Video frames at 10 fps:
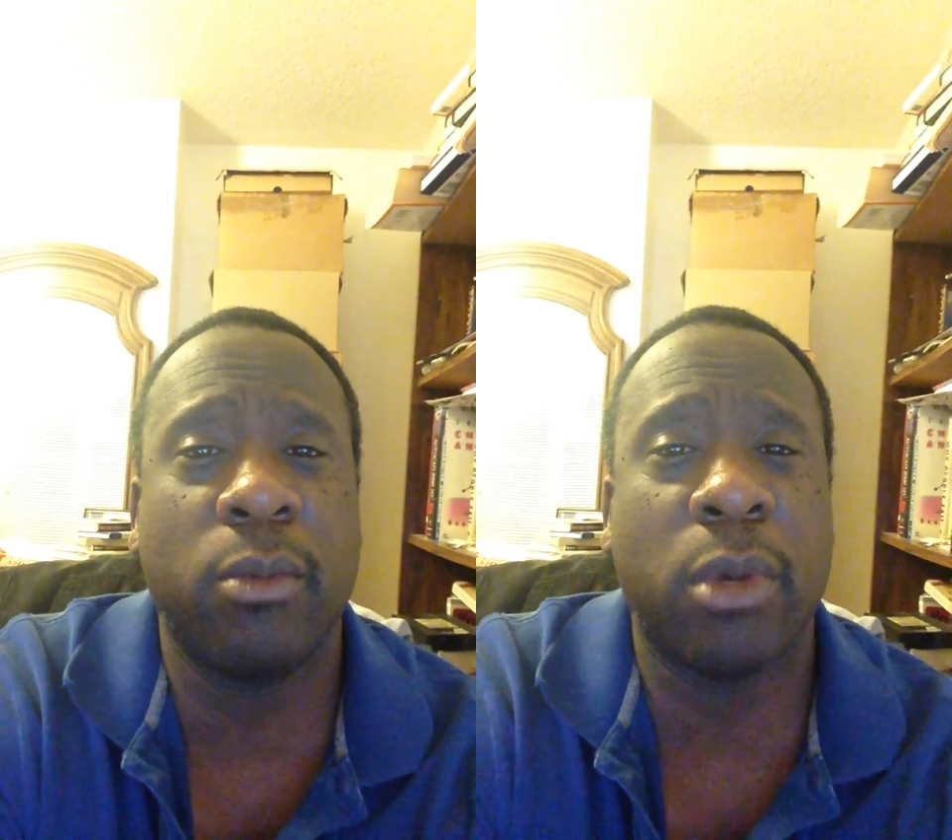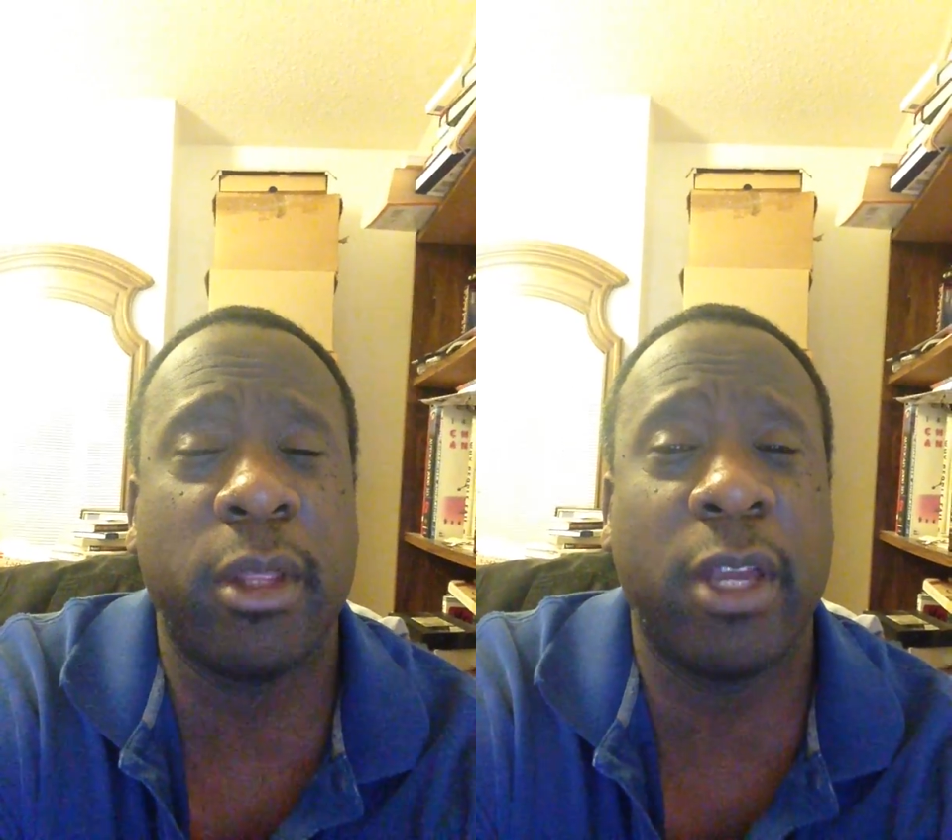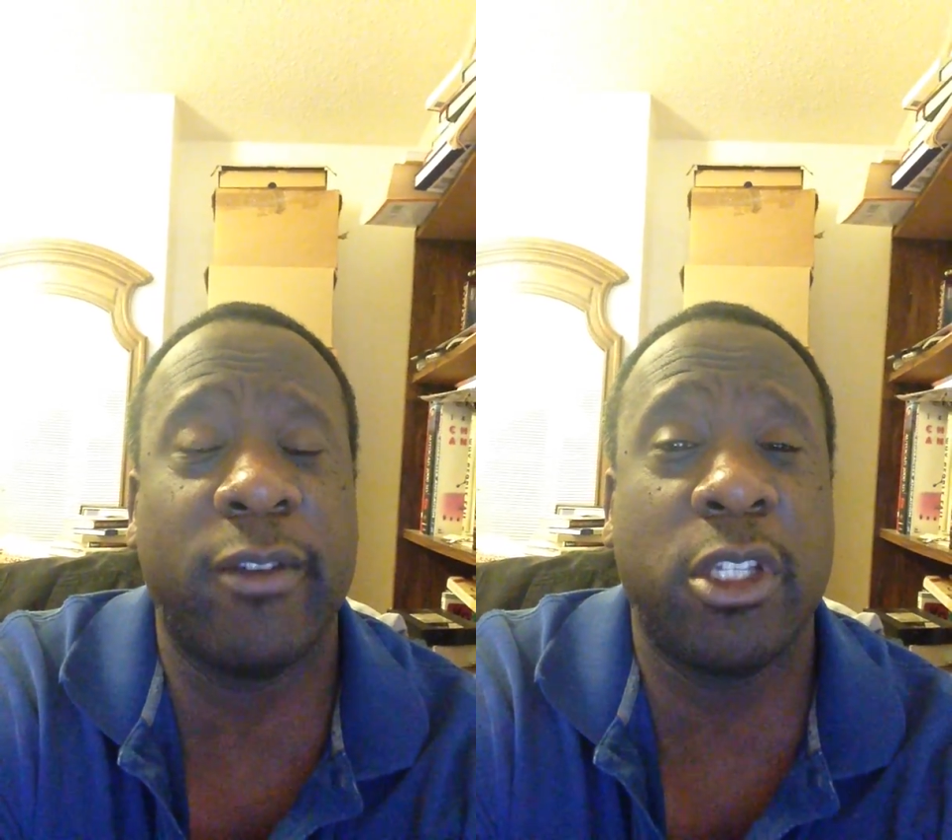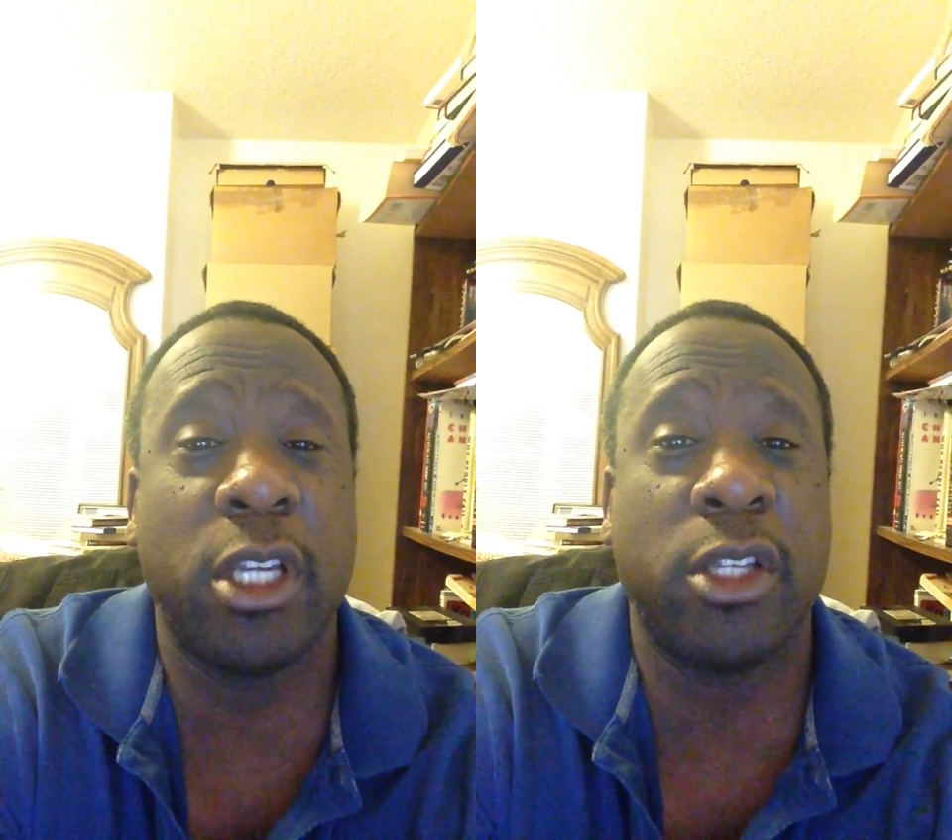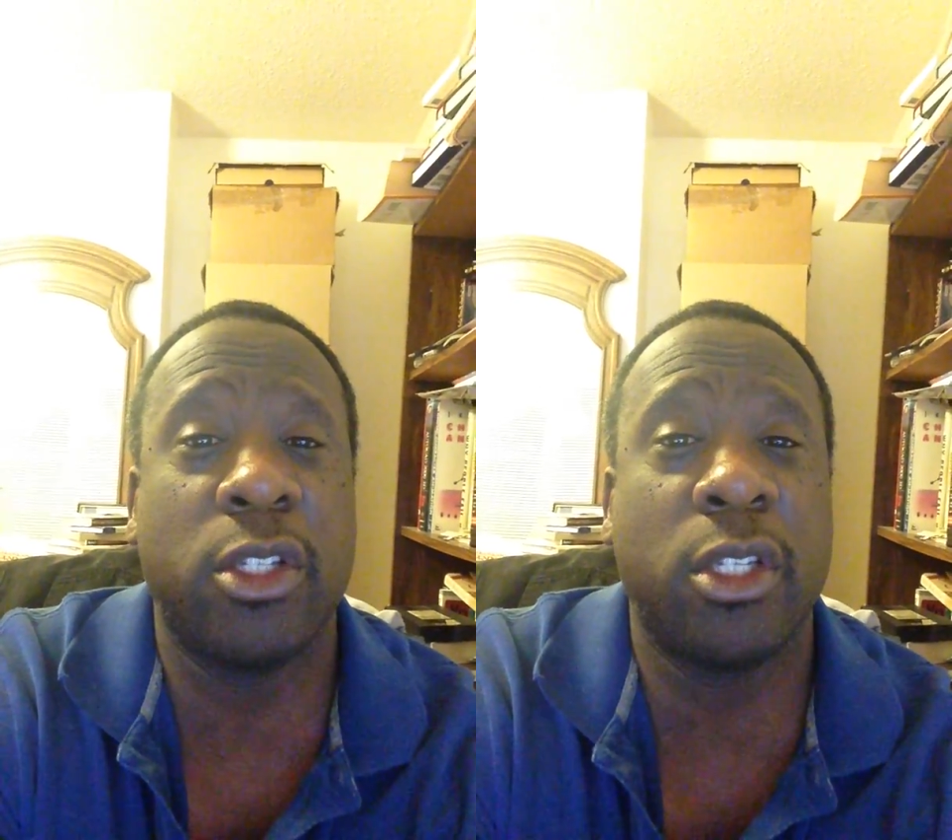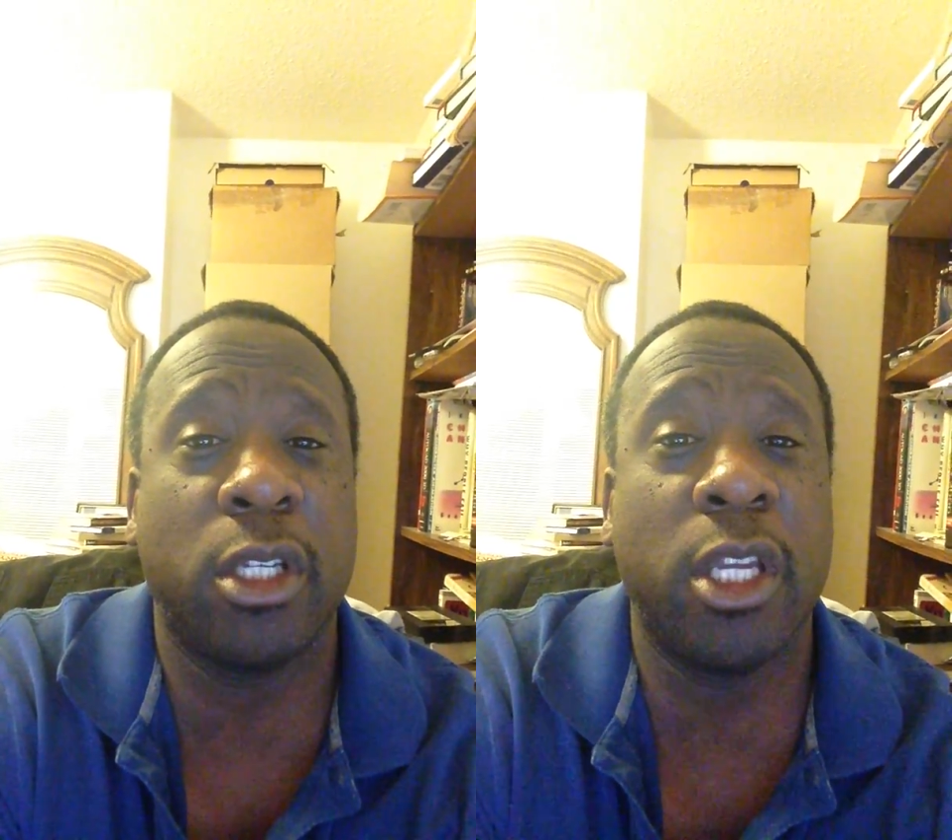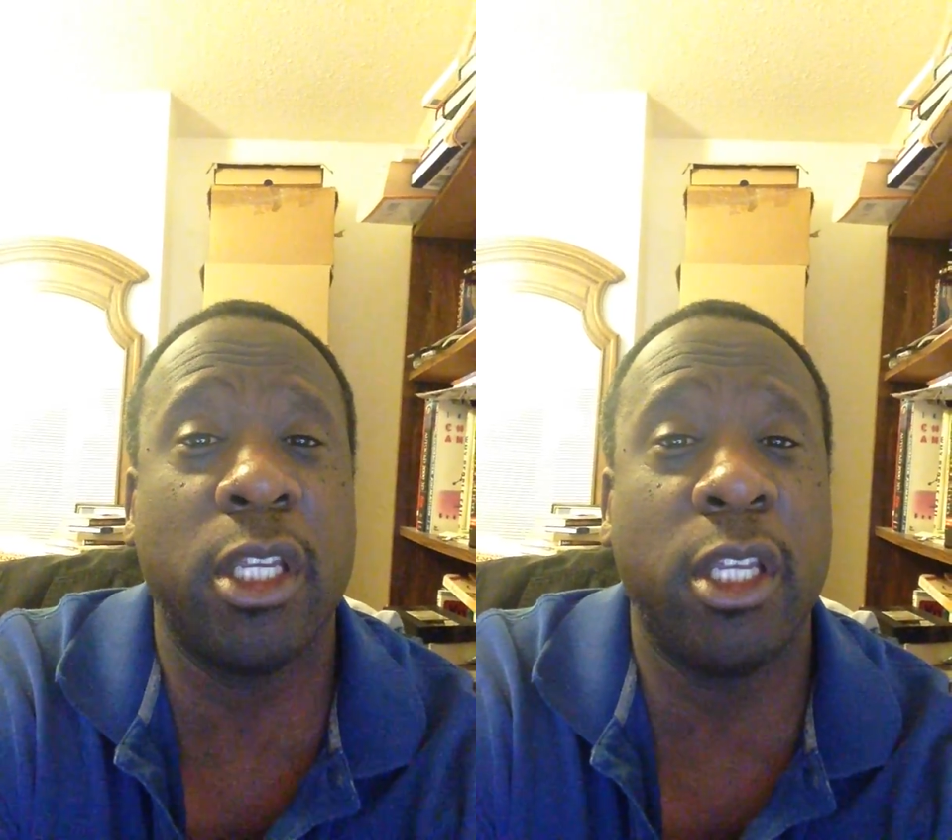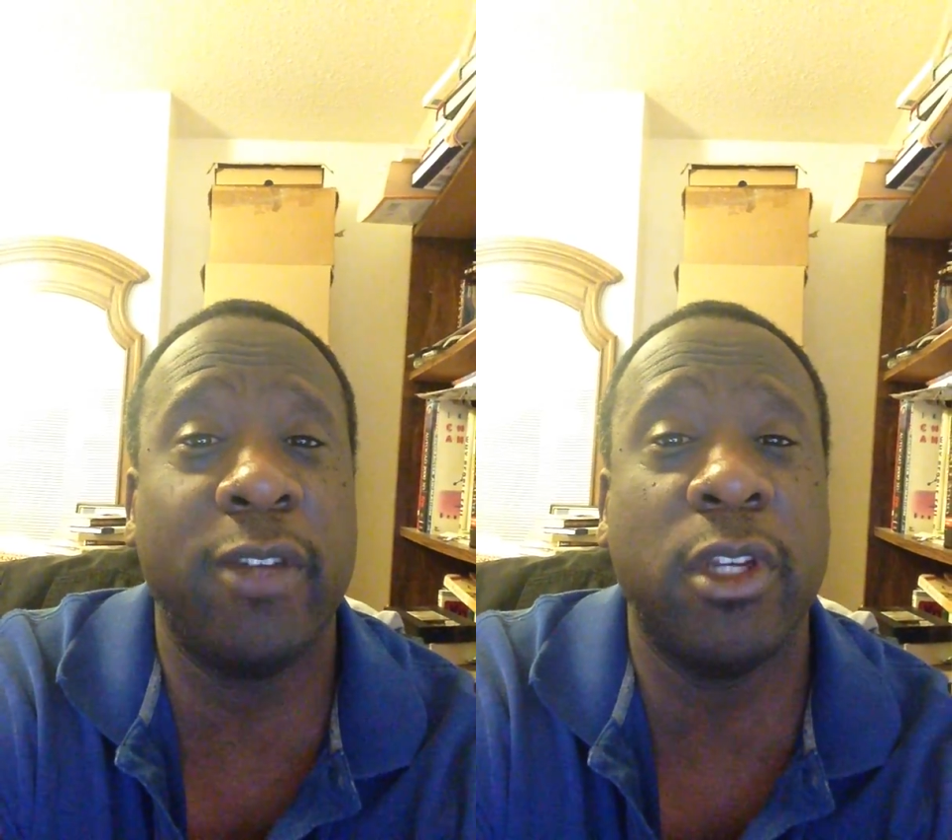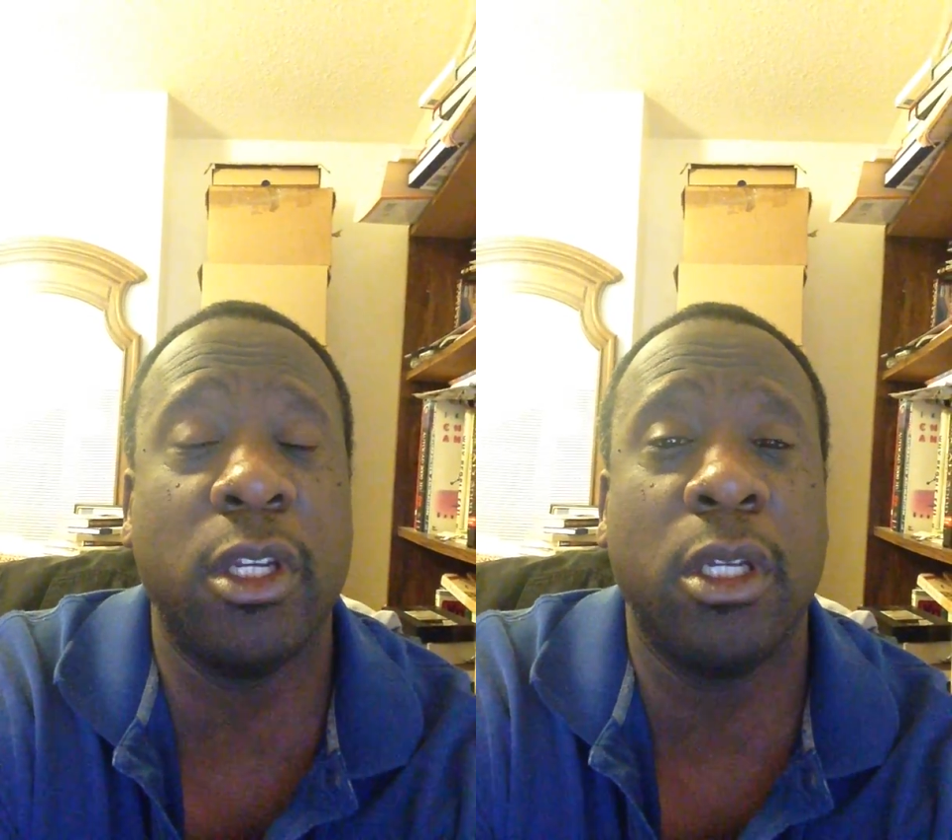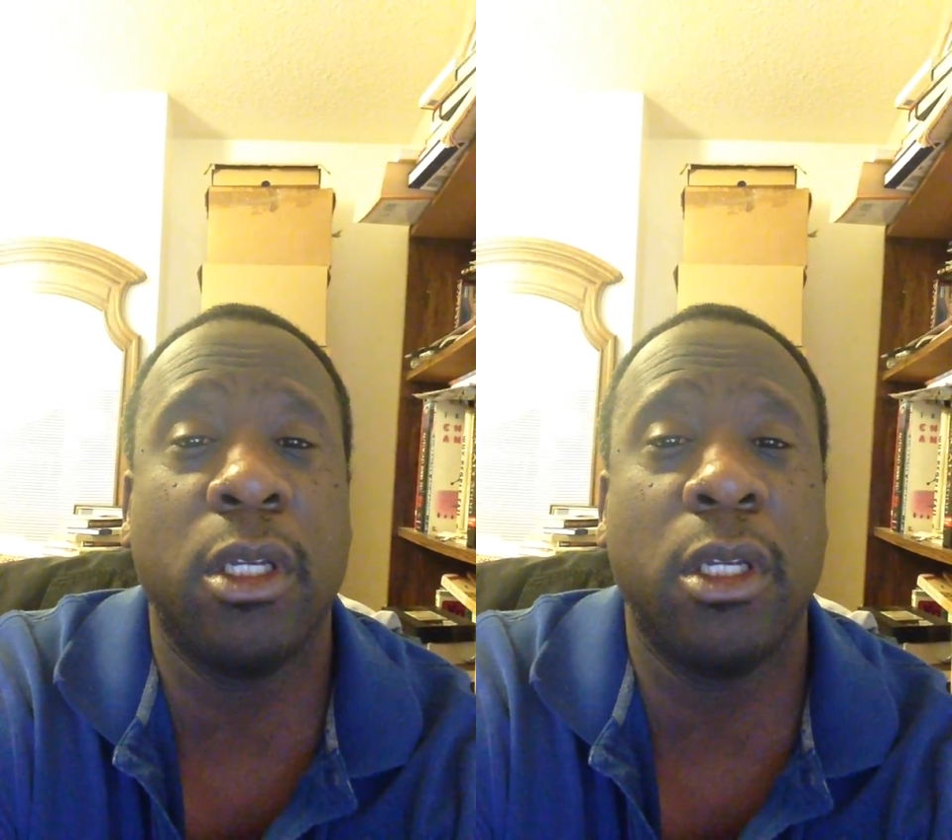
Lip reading: probably have a chance to get even,